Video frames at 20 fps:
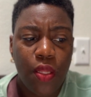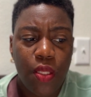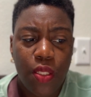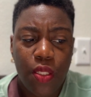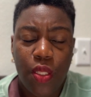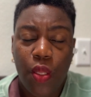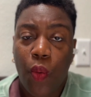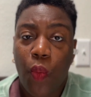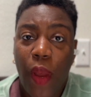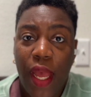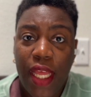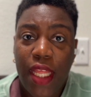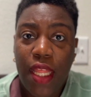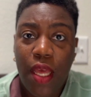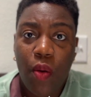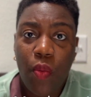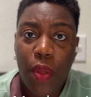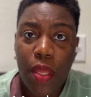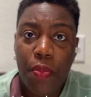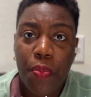the way
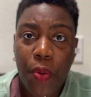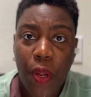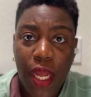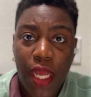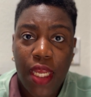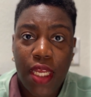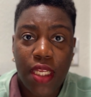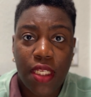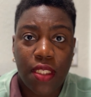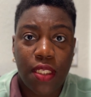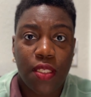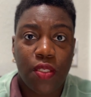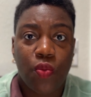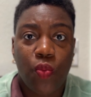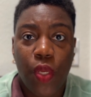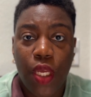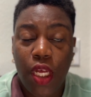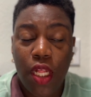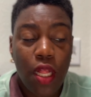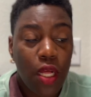that we pray is, is
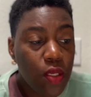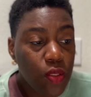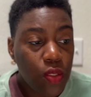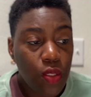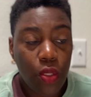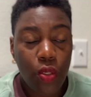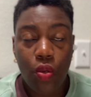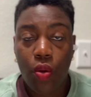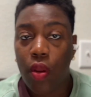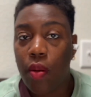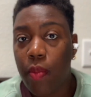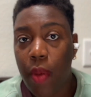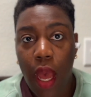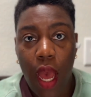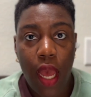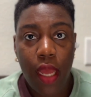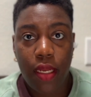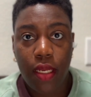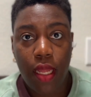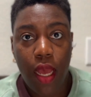we close the door
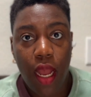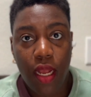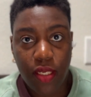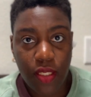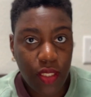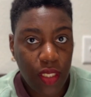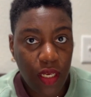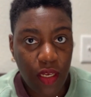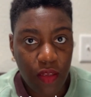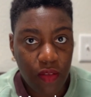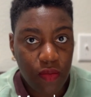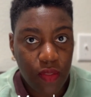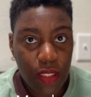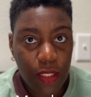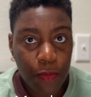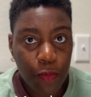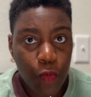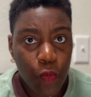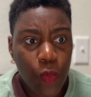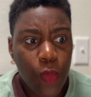behind ourselves
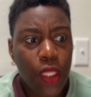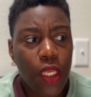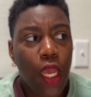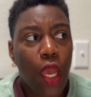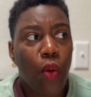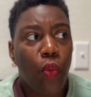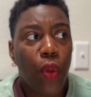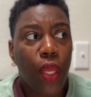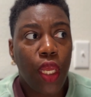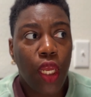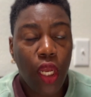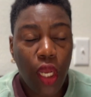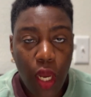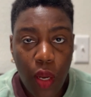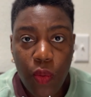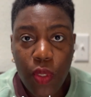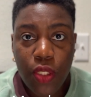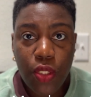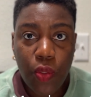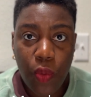and we
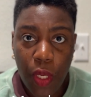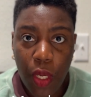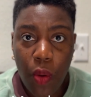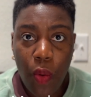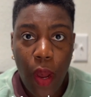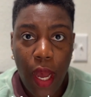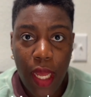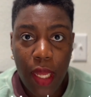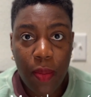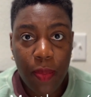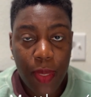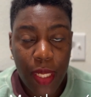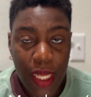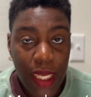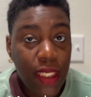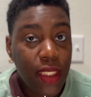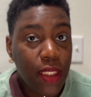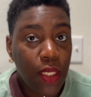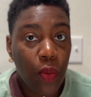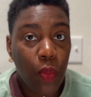go into a quiet
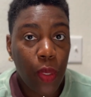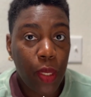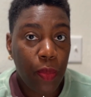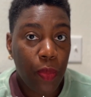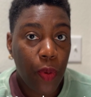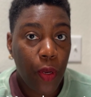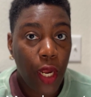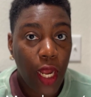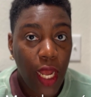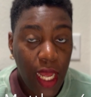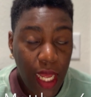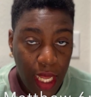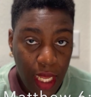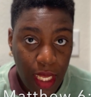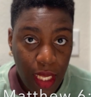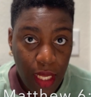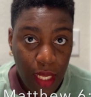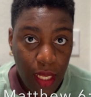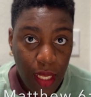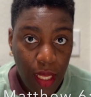place and we pray.
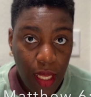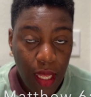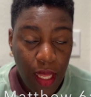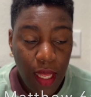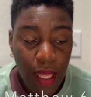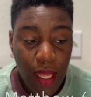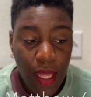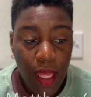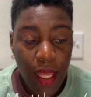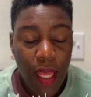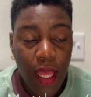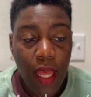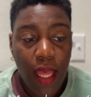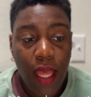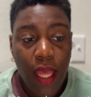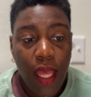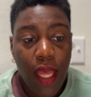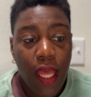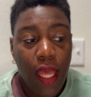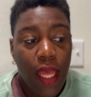
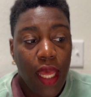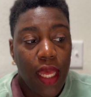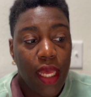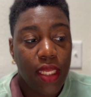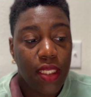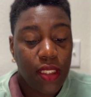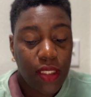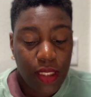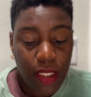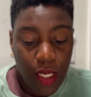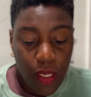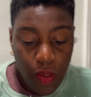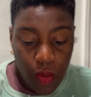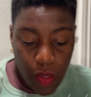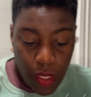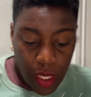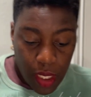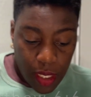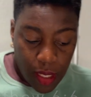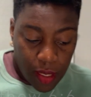And
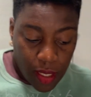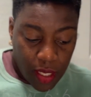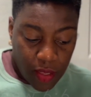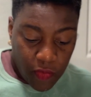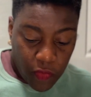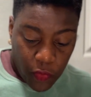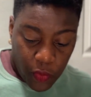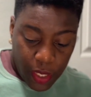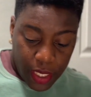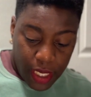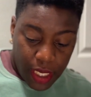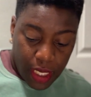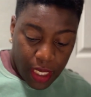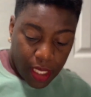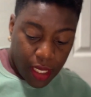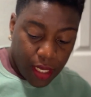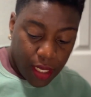so uh, if we